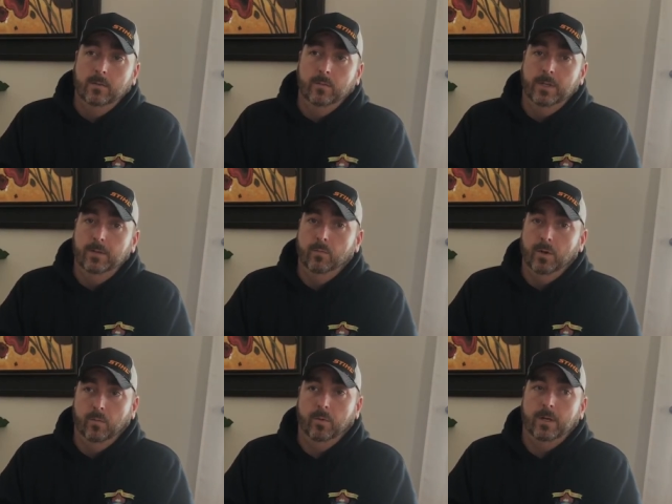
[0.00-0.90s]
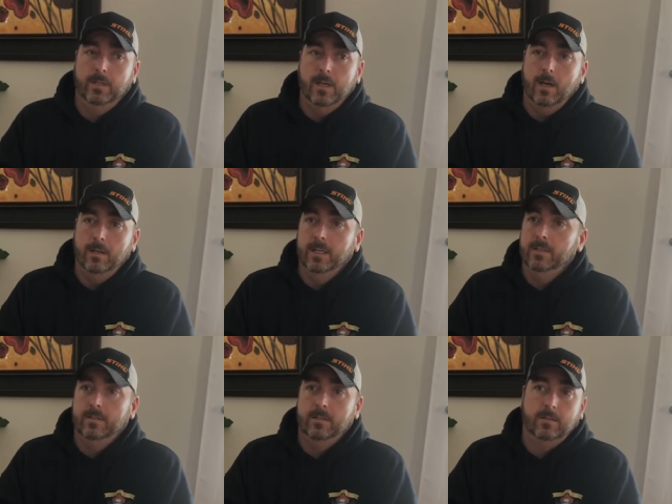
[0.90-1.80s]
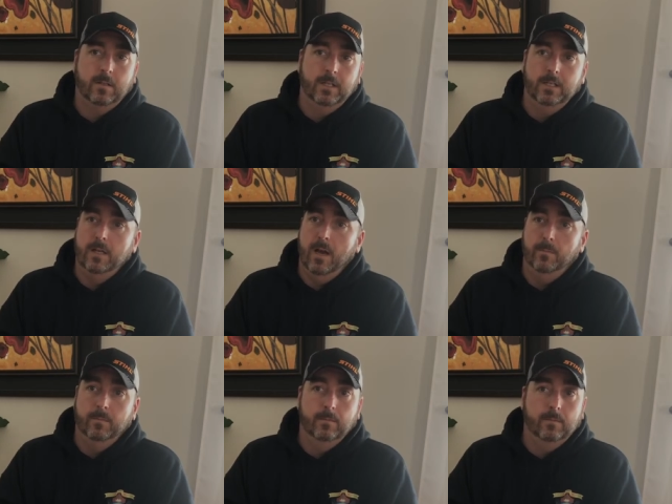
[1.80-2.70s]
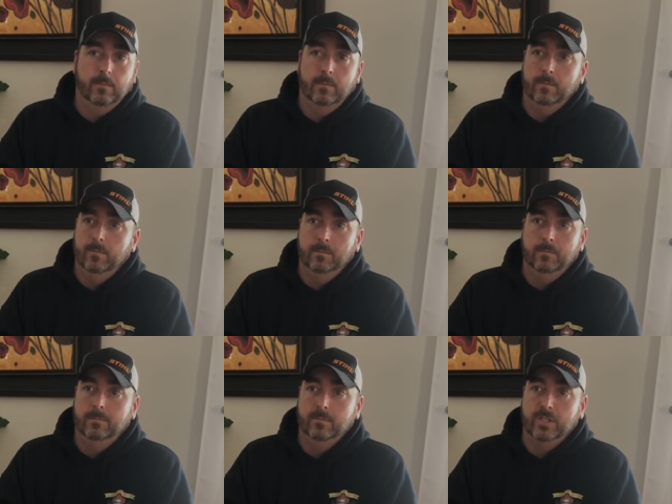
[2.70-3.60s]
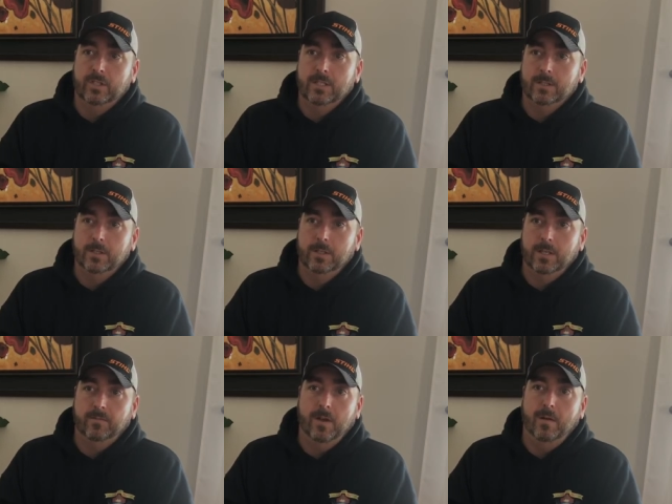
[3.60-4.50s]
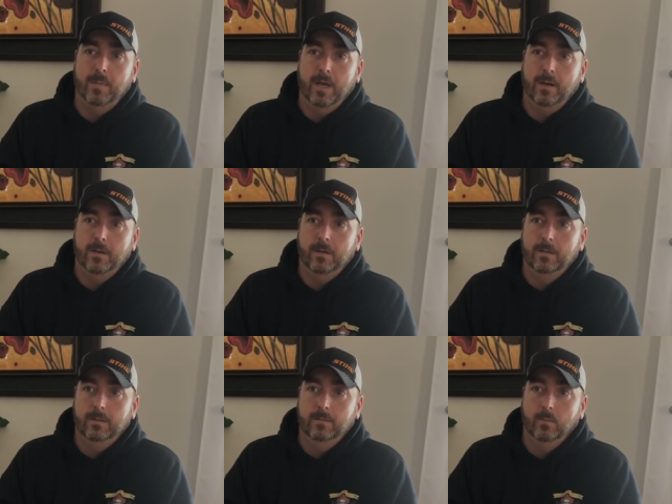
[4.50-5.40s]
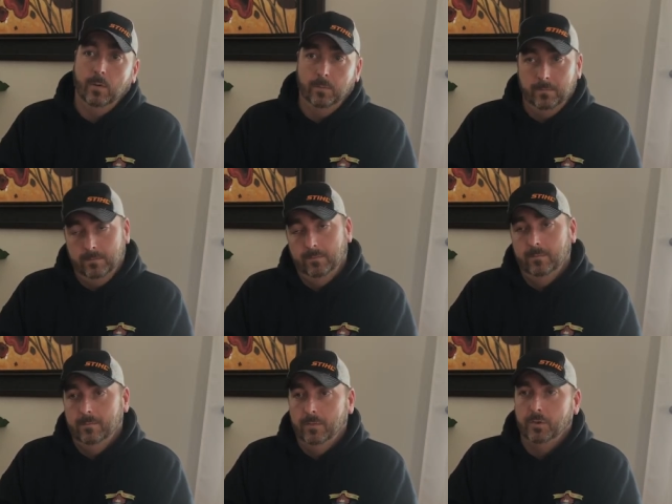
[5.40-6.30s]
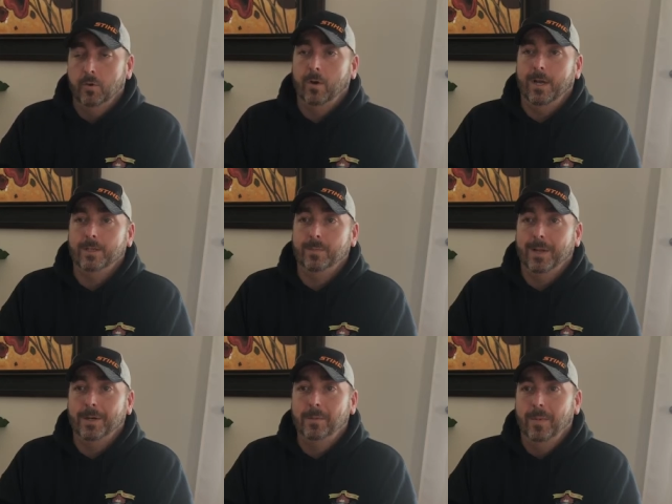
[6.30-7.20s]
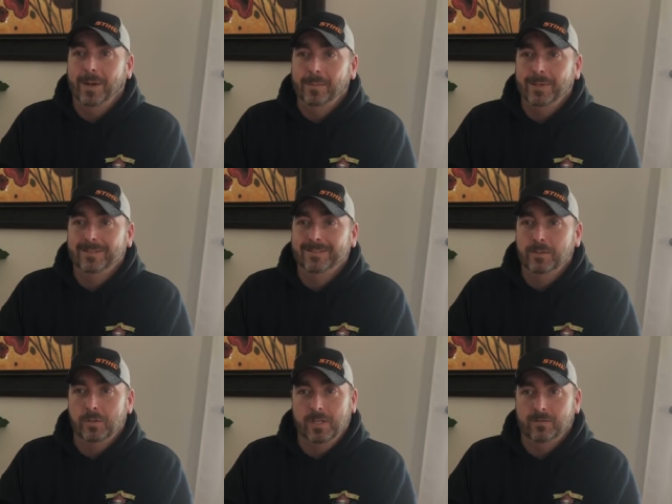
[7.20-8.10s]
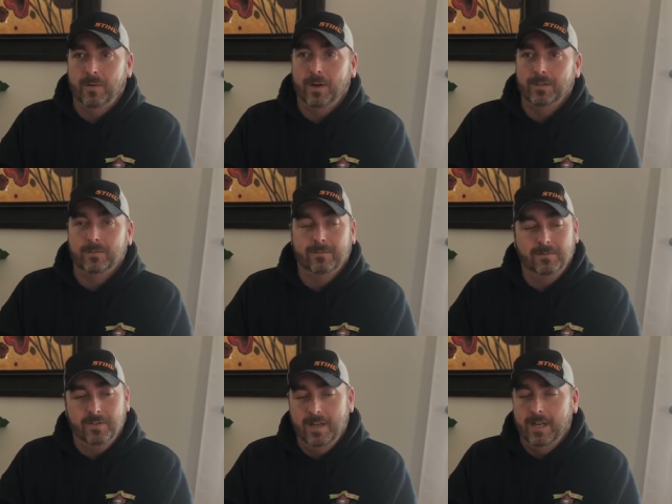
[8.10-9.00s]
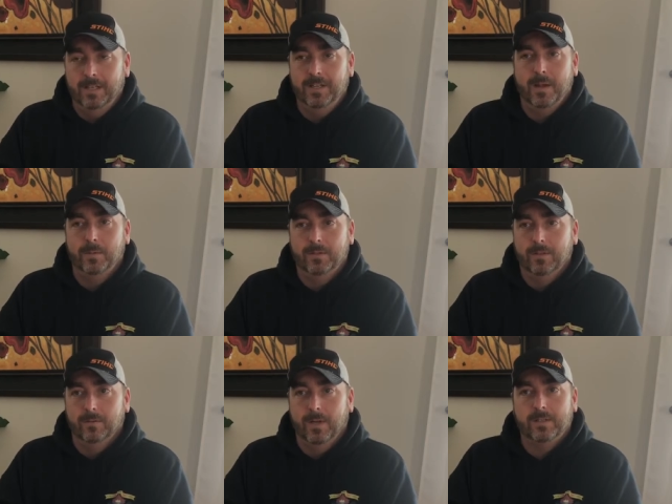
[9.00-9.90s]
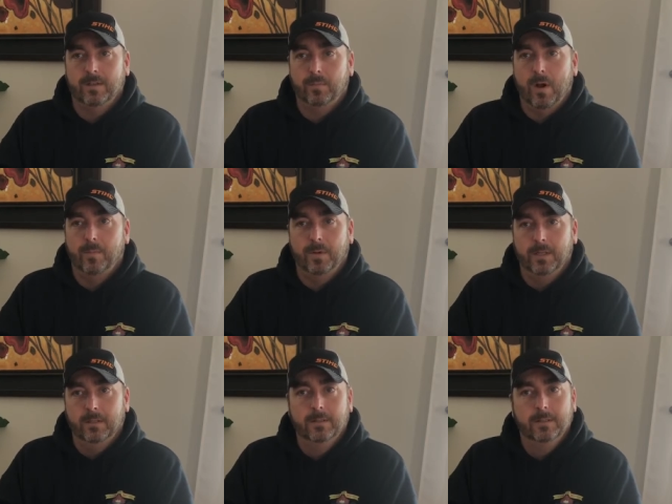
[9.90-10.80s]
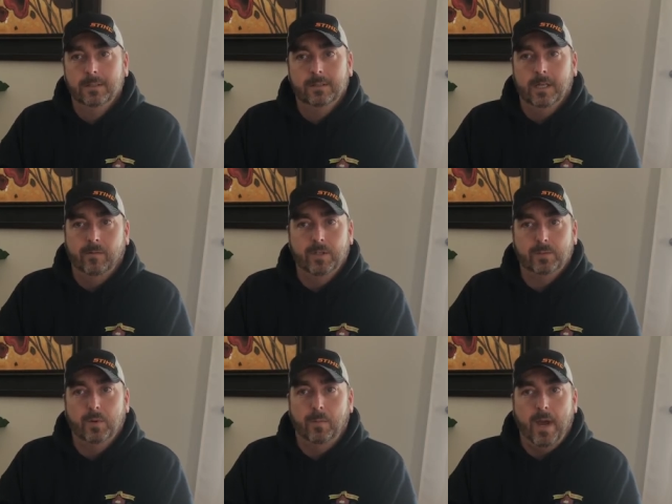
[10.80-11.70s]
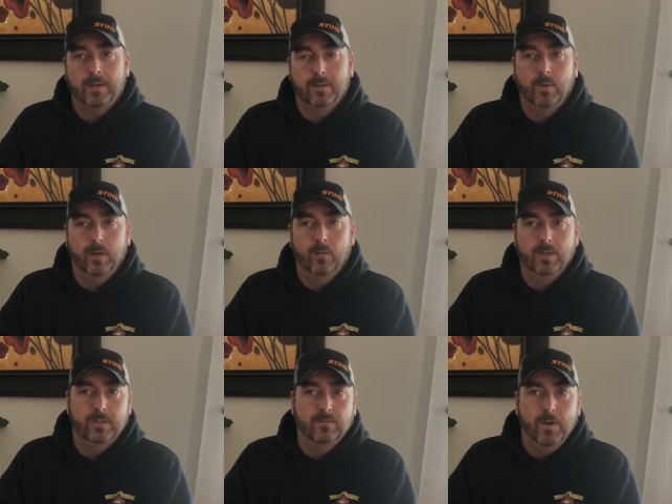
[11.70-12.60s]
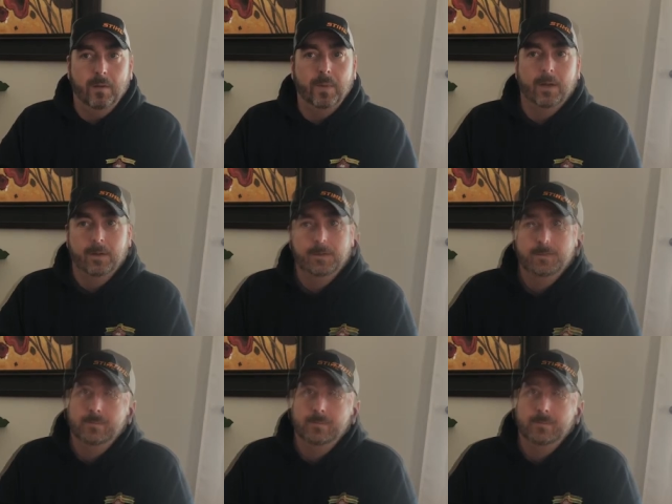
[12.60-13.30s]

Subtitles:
when we're done, it's cleaned up just as good, if not better. Well, the shoreline's better, but as far as any damage to the rest of the property, everything's put back to the way it was, if not better.